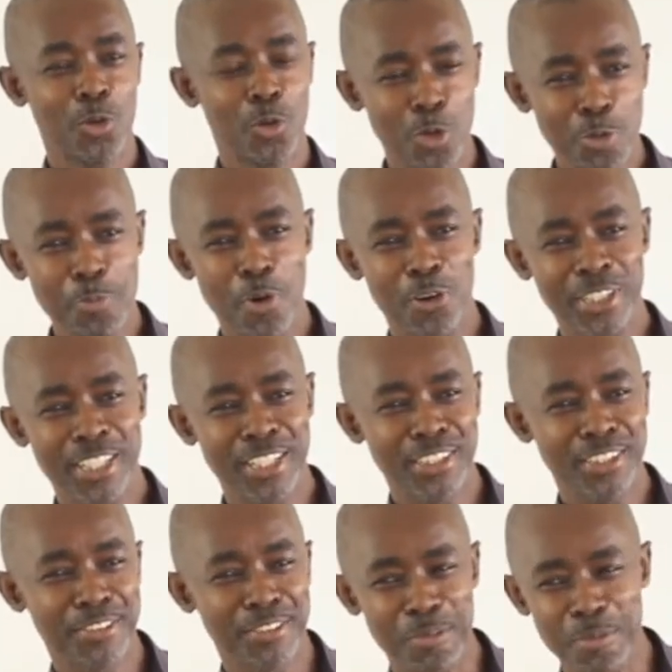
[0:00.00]
morning,
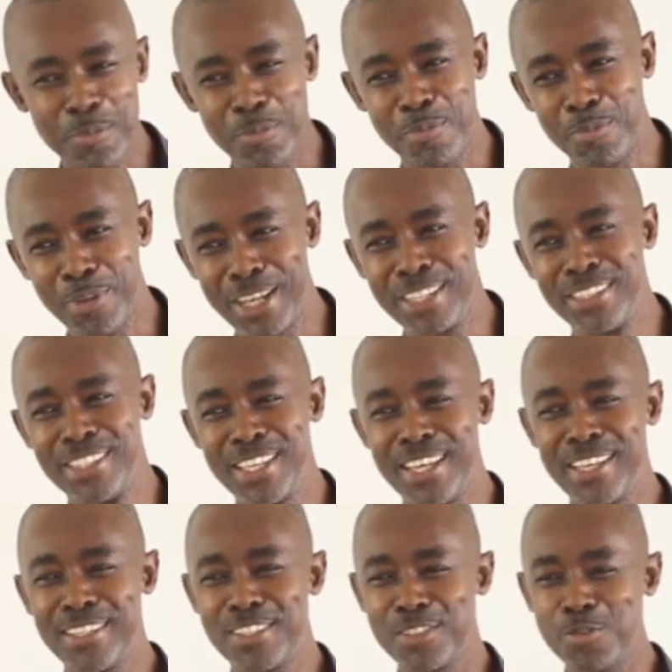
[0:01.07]
my dear
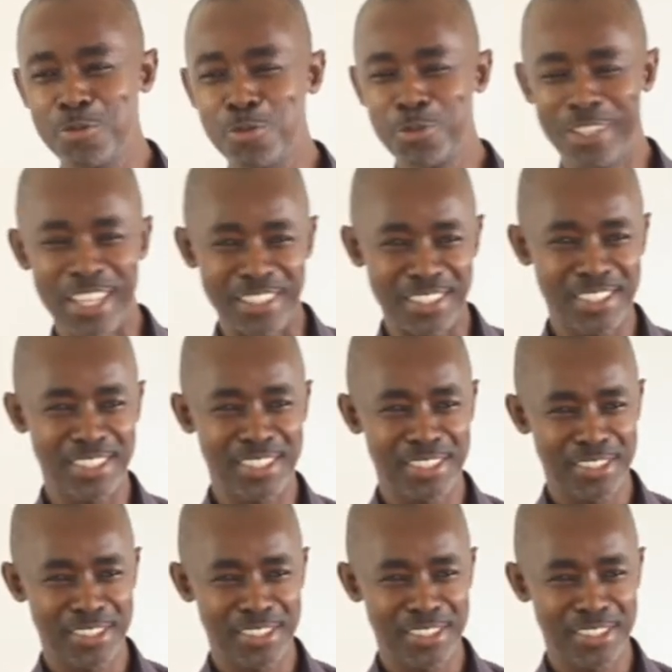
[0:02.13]
students.